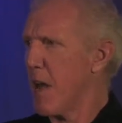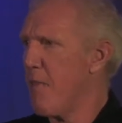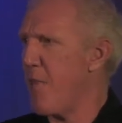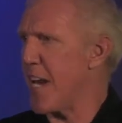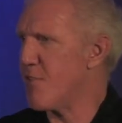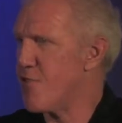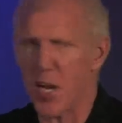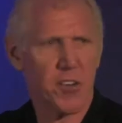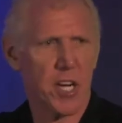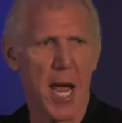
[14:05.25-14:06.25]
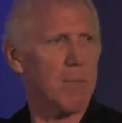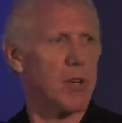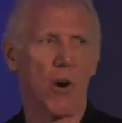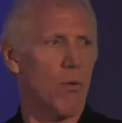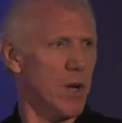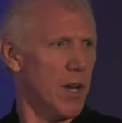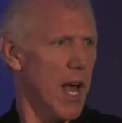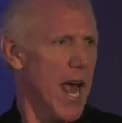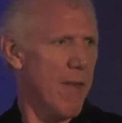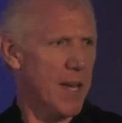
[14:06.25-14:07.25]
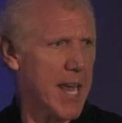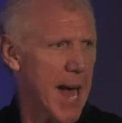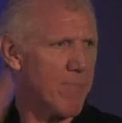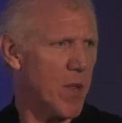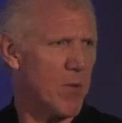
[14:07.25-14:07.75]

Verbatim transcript: They just kept going, and the captain was